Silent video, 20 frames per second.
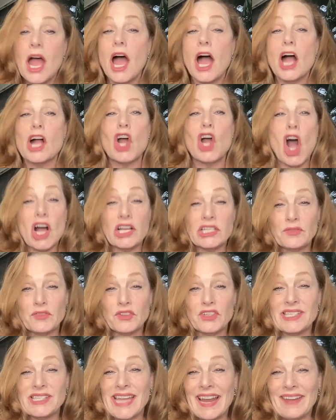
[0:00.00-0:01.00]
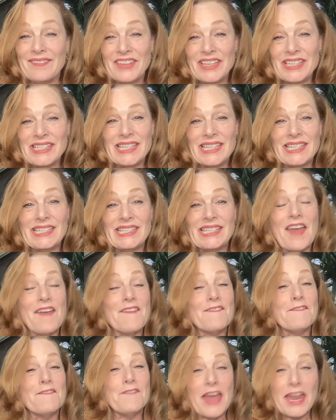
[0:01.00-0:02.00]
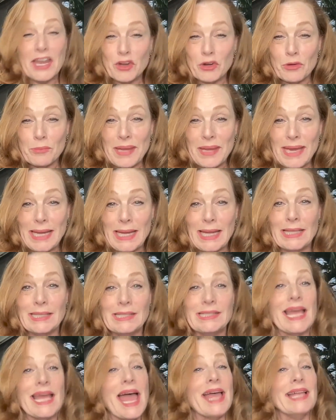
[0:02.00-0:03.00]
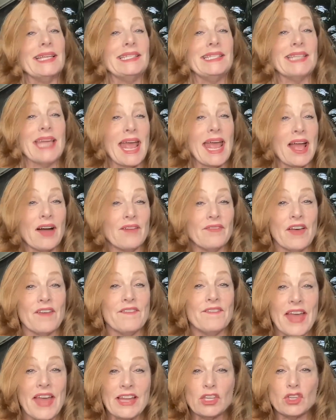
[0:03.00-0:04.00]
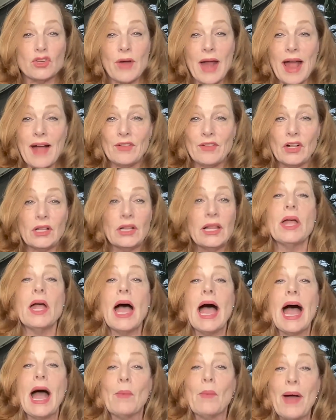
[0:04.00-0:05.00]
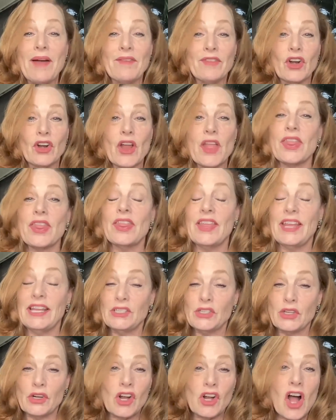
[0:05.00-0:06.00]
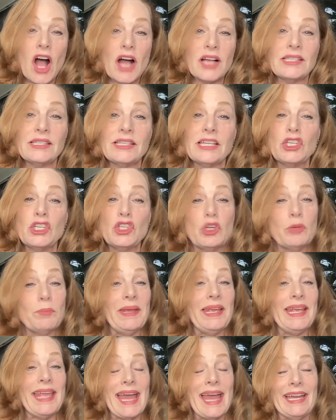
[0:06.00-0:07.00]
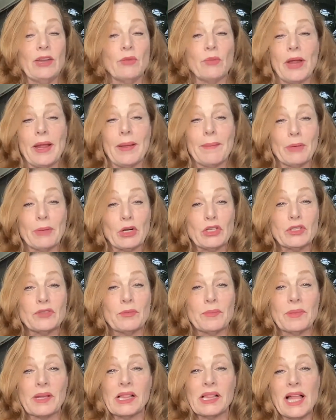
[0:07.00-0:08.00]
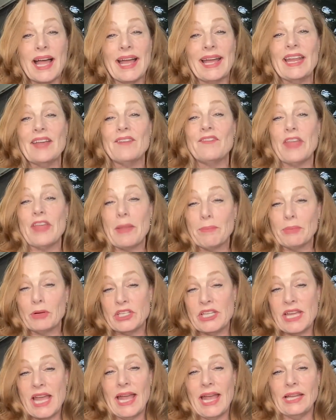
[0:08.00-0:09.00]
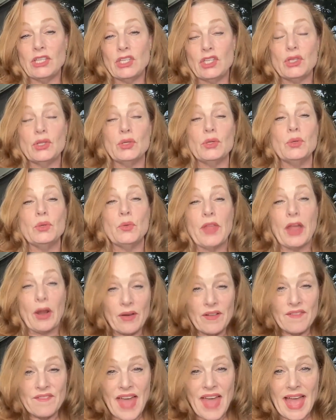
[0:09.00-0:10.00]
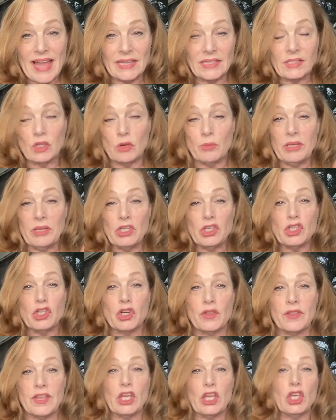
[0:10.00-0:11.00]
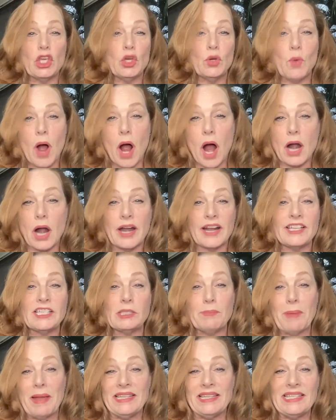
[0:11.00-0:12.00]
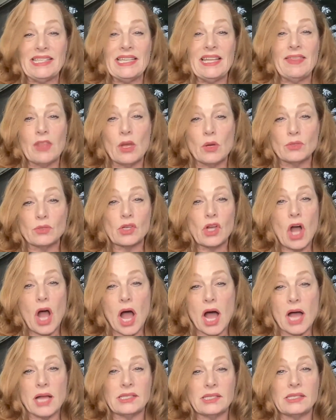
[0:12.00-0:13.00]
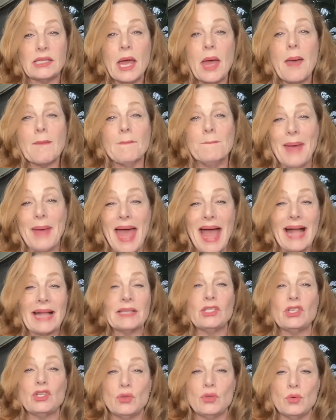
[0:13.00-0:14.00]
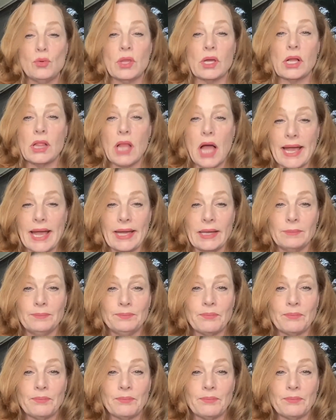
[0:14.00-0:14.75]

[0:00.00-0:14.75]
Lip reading: costs for site visits, vendor meetings, and day of event travel. However, these are costs that should be getting reimbursed from the client if they pertain to their event. So be sure that you are expensing those costs back to the client.